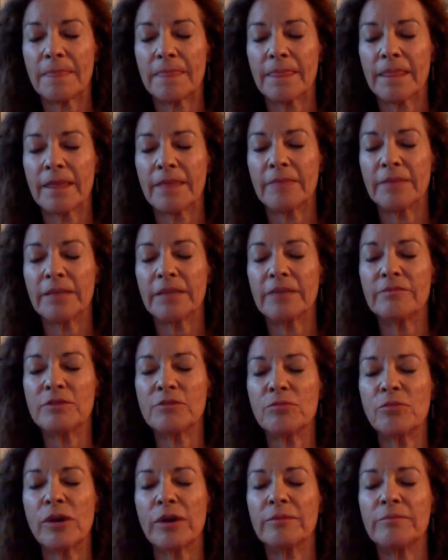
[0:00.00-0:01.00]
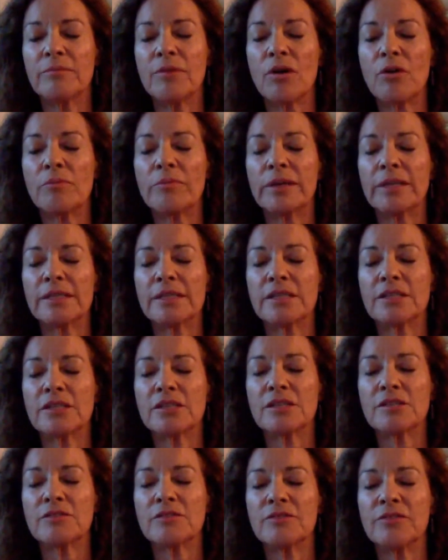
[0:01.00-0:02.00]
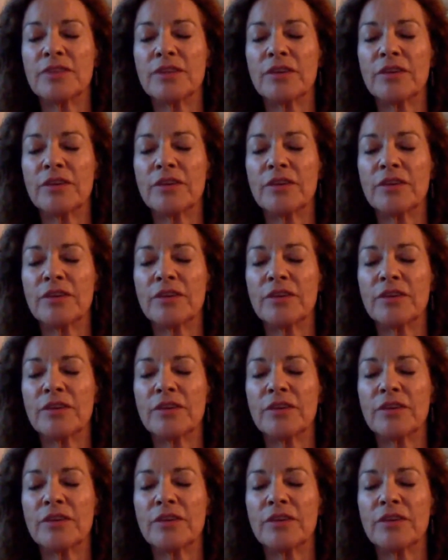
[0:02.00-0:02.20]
I'm going to give you one moment to just feel